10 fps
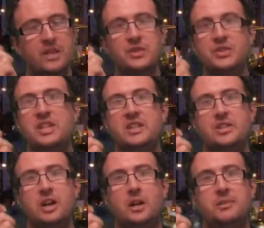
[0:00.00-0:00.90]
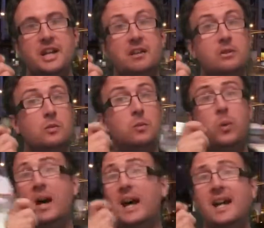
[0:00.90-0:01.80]
the T-tops. I don't know
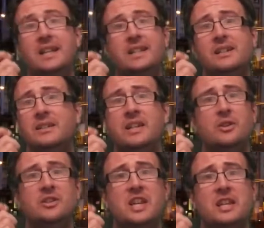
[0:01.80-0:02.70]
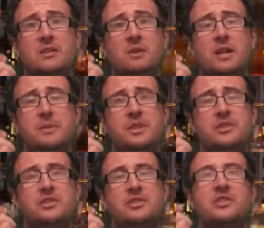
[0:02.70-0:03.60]
why they got taken away,
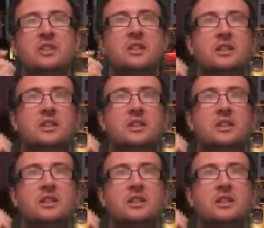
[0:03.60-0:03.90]
because,